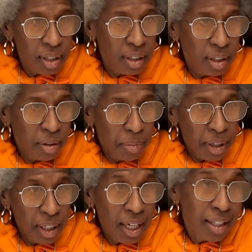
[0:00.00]
going to
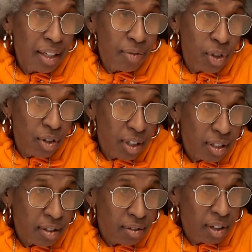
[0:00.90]
be. And then of
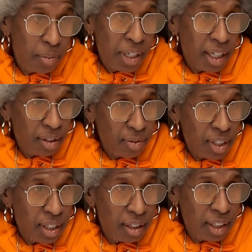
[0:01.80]
course, you know, we got the
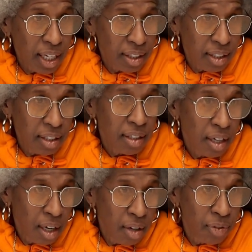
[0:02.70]
retail license
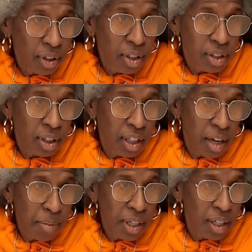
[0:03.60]
for Cushion
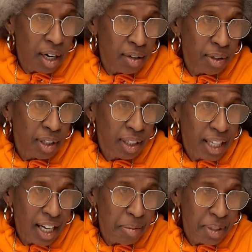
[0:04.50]
Kemet, our
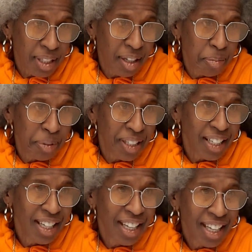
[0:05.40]
cannabis company.
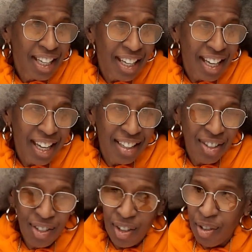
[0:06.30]
That's amazing. And
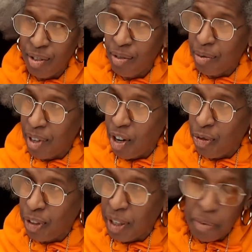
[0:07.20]
so
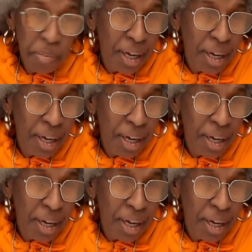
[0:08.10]
hopefully we're Wait, making